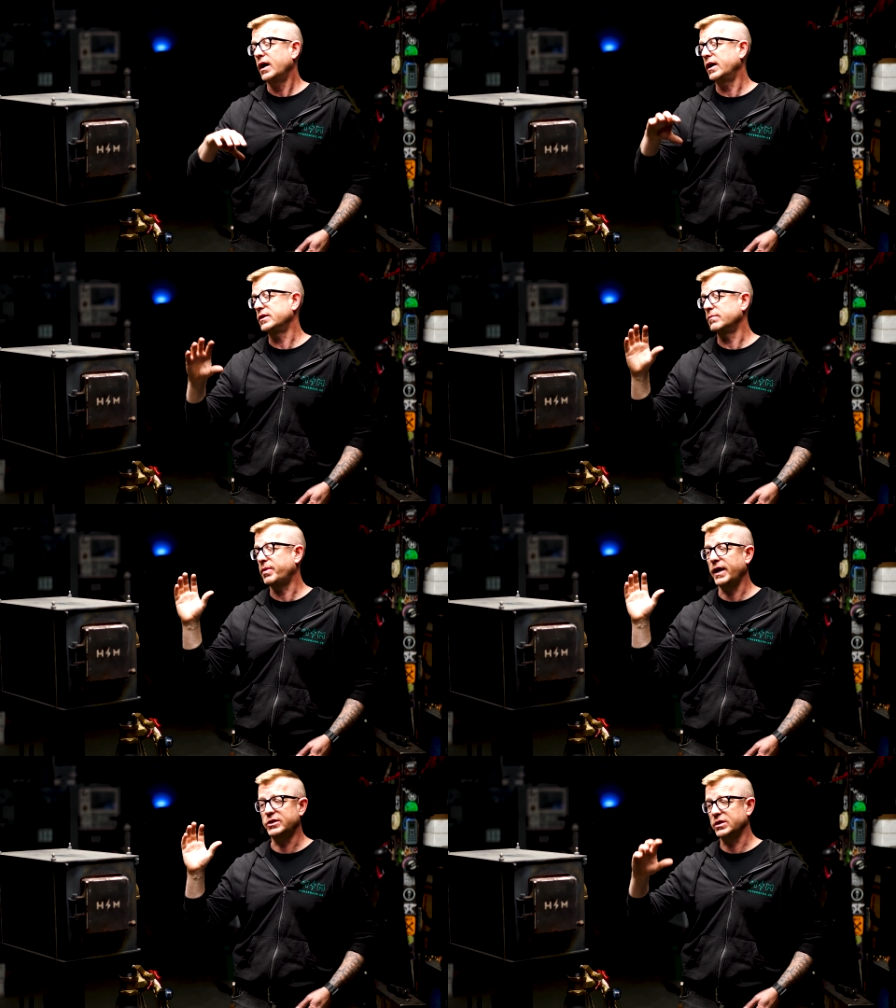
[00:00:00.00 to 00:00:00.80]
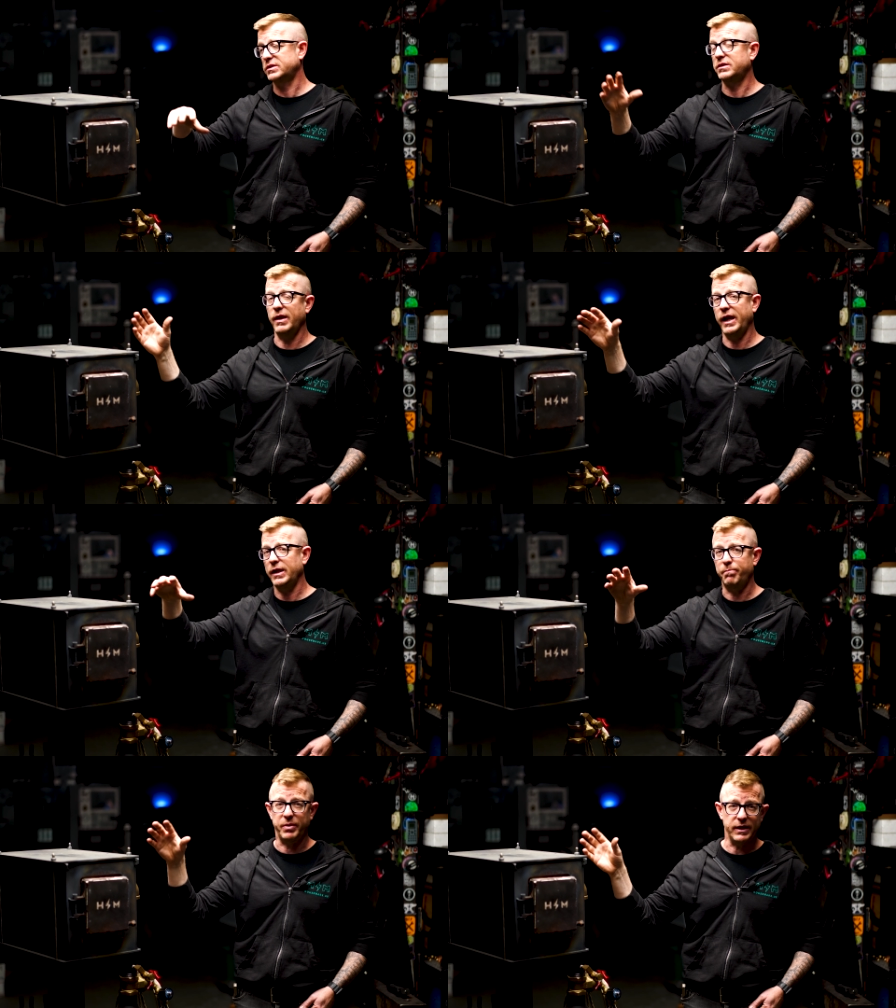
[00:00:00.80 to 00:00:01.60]
Uh, you can buy just
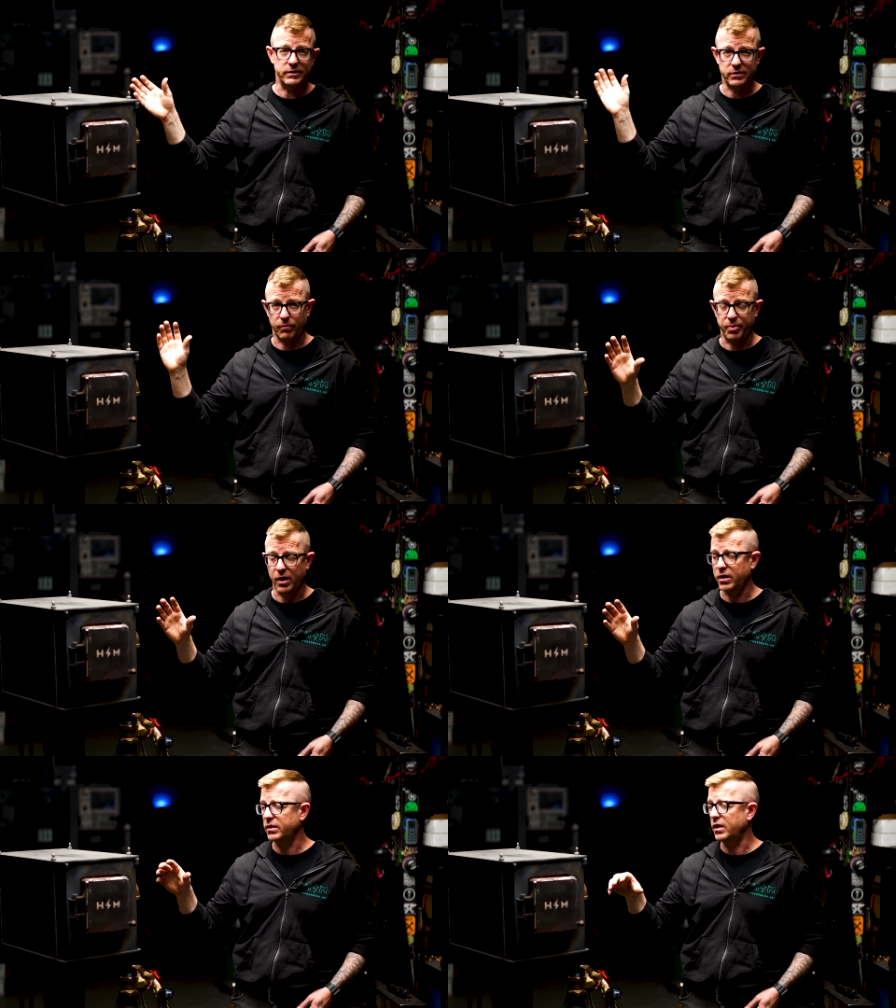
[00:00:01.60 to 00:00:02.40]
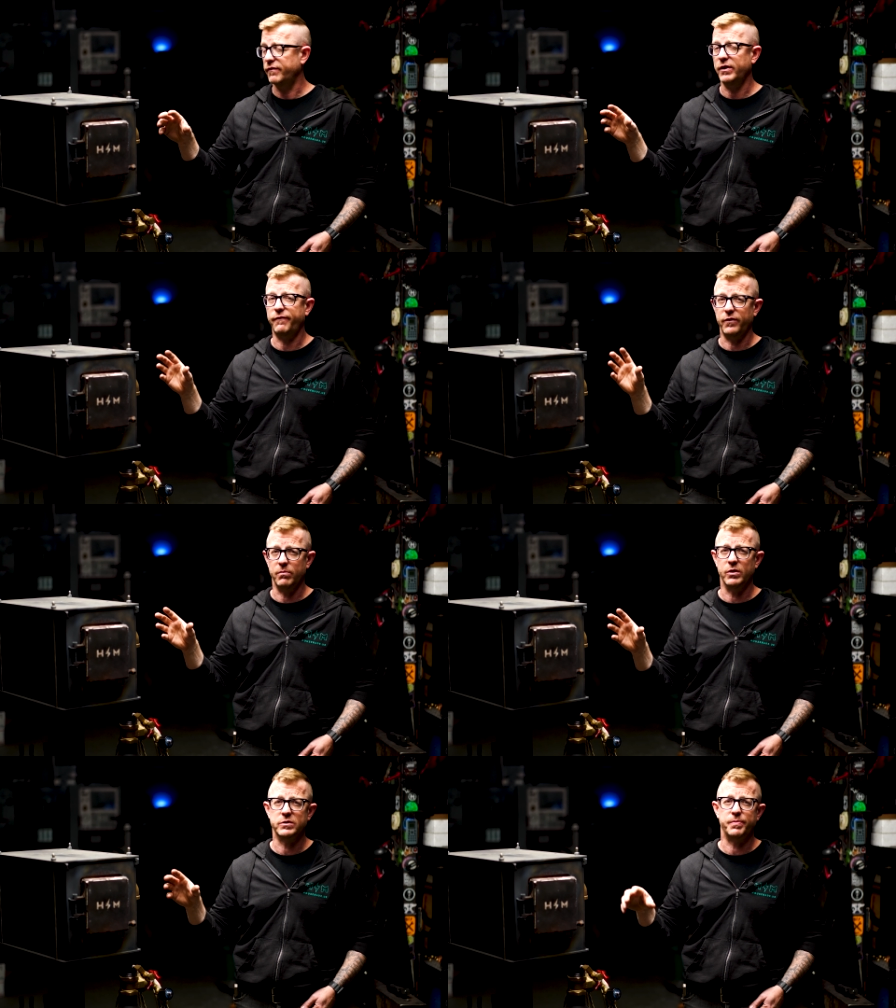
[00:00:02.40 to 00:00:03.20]
any piece or part of it for
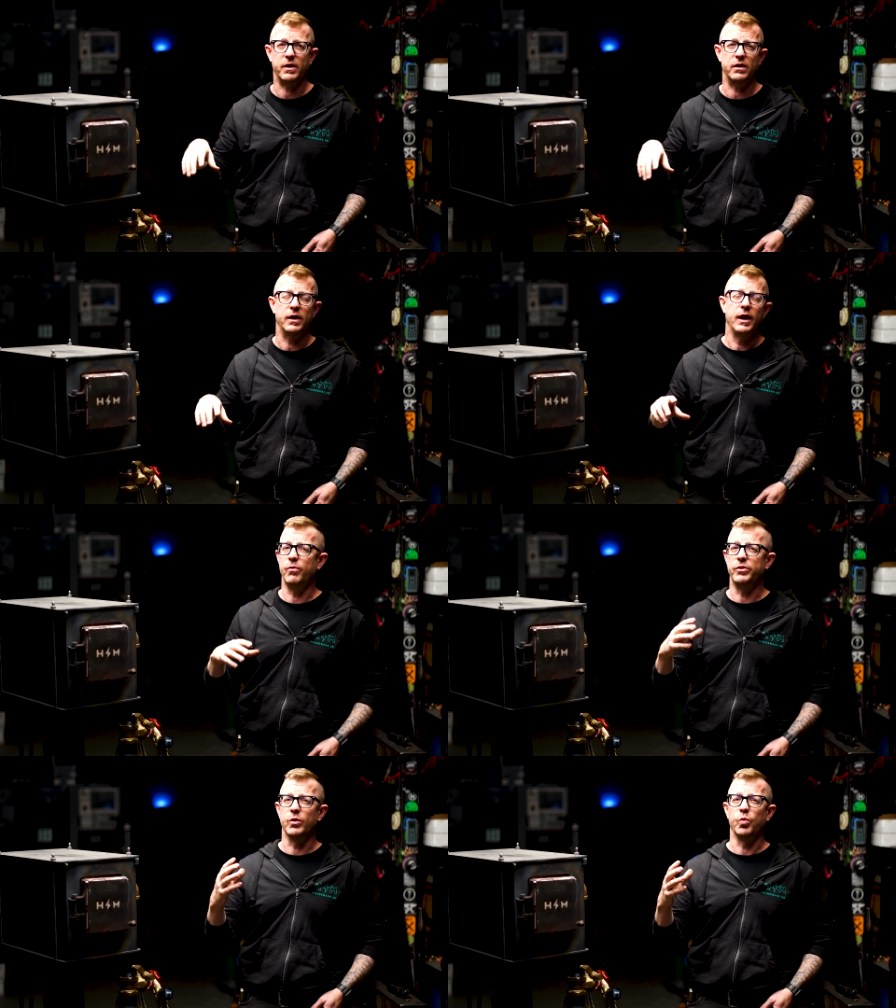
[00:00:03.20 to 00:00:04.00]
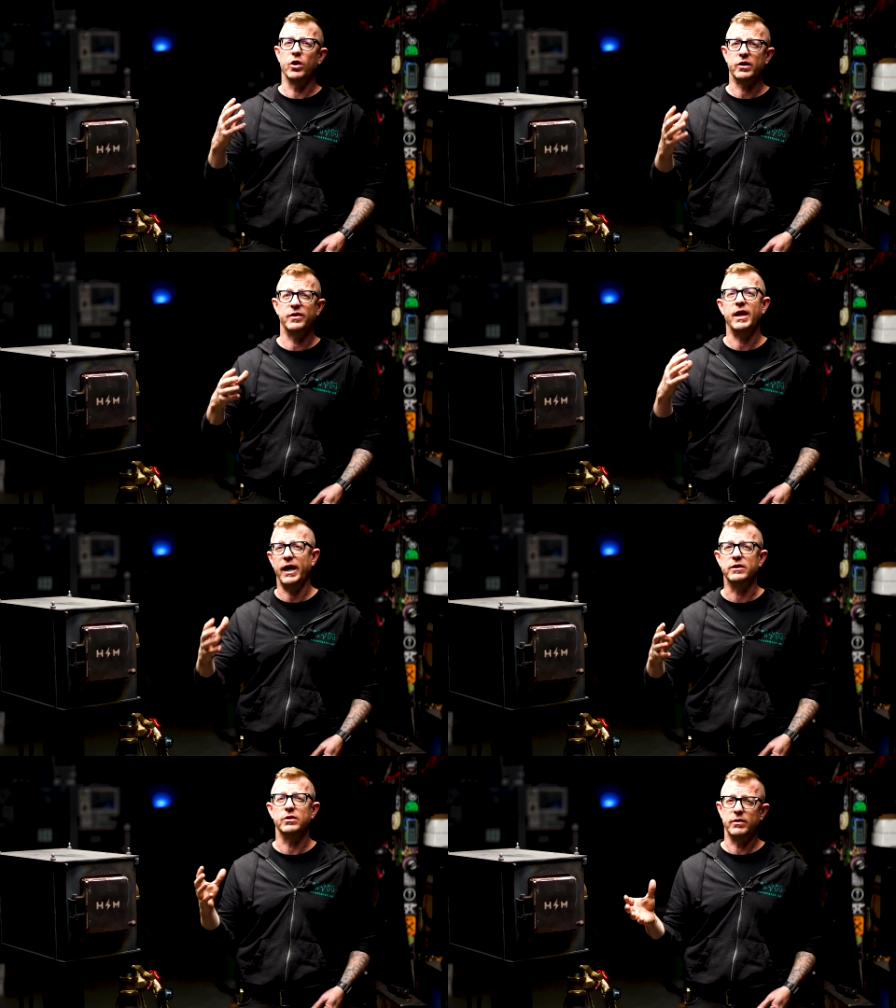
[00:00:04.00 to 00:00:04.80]
the most part. The work that
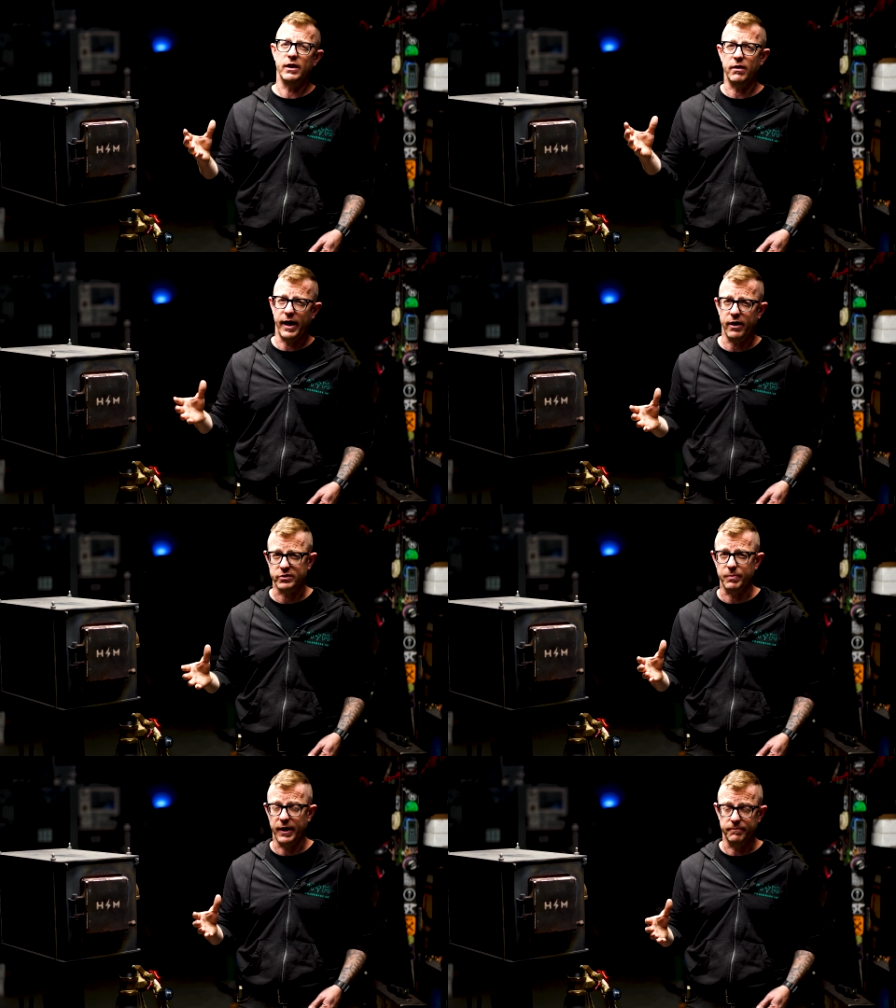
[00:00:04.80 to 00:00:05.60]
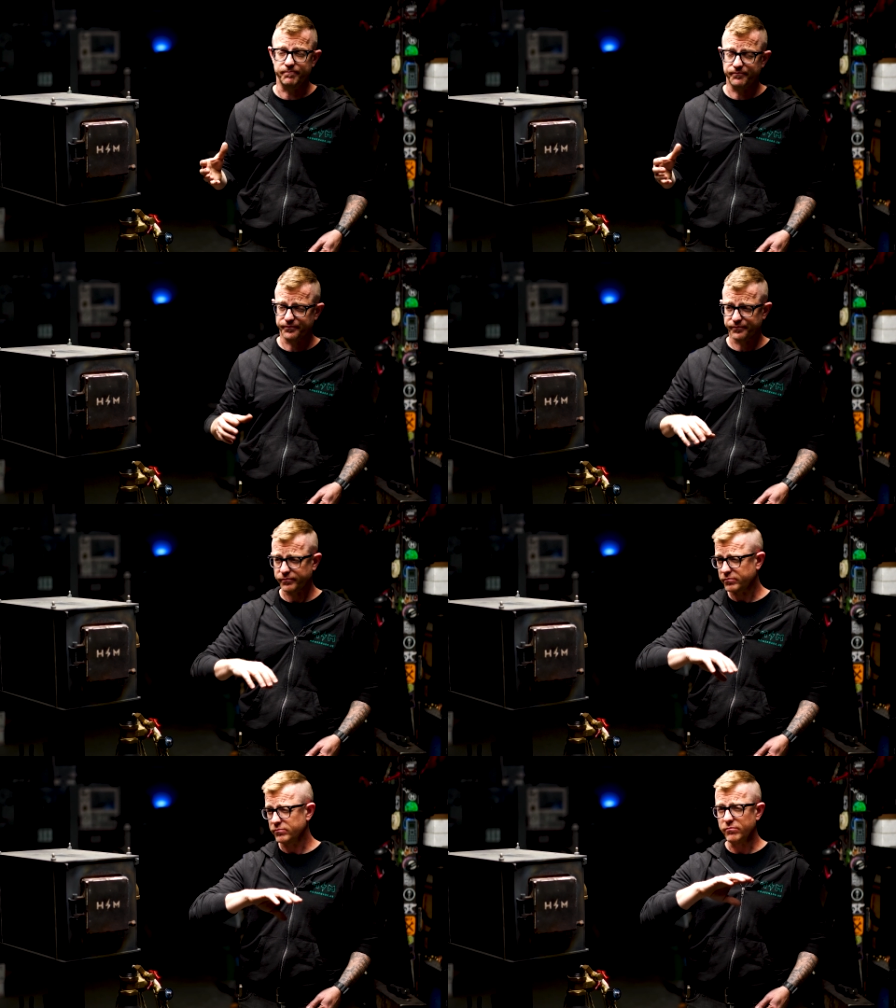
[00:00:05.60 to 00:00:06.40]
I do here at Housemade,
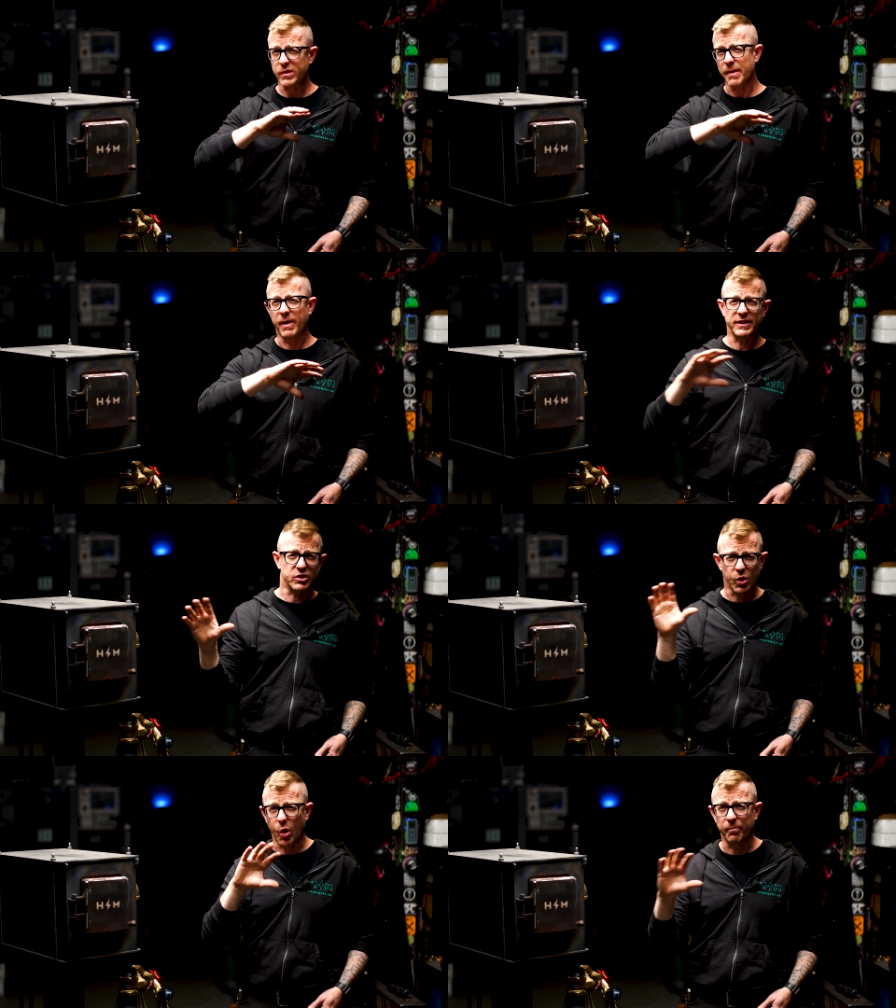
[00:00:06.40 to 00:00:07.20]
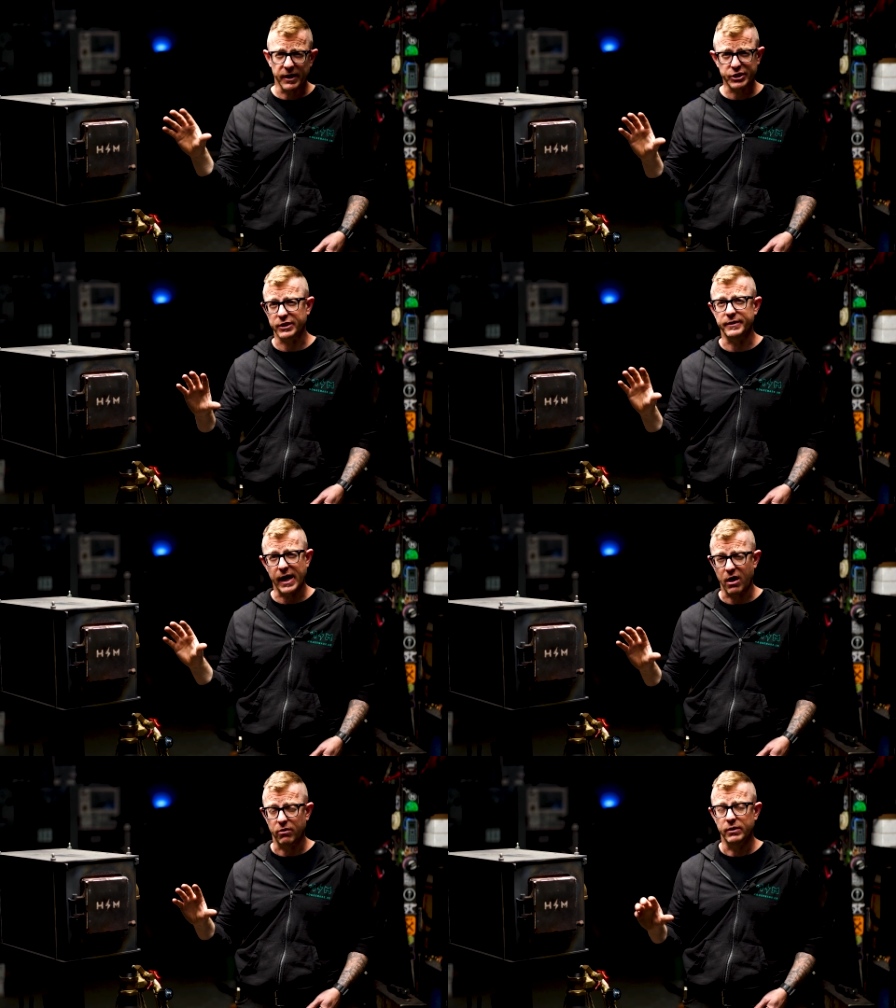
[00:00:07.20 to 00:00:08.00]
my sole mission
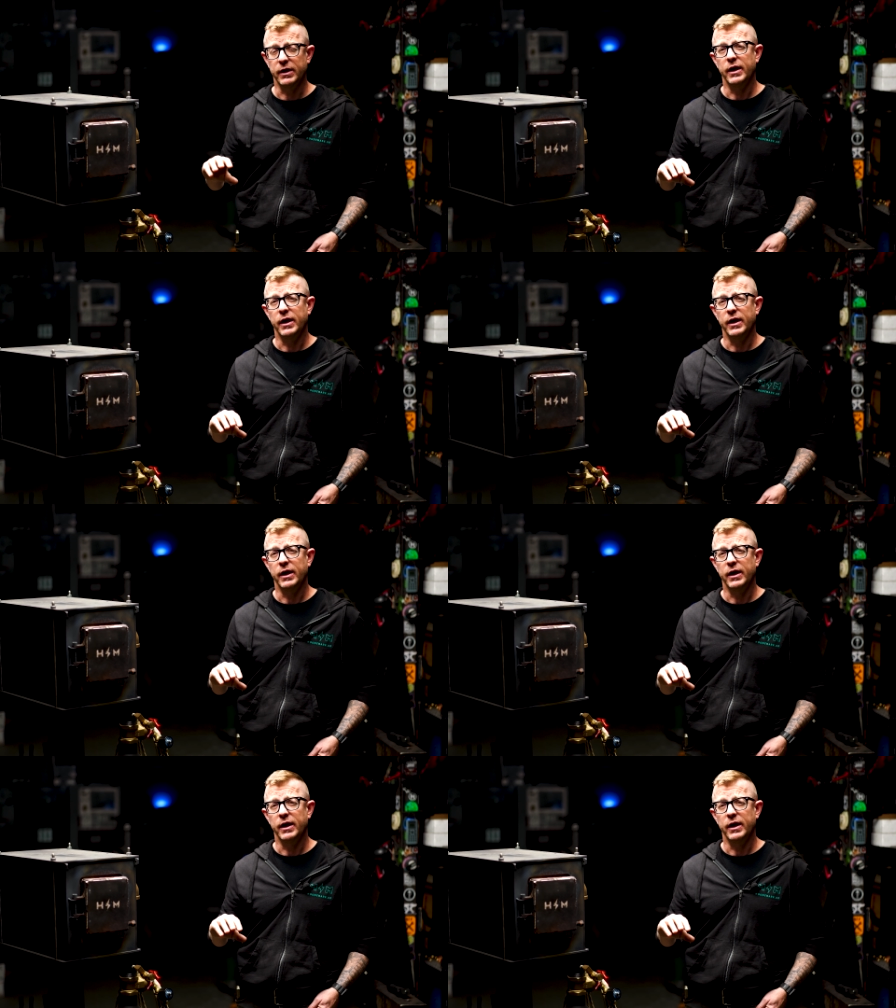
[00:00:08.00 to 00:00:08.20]
now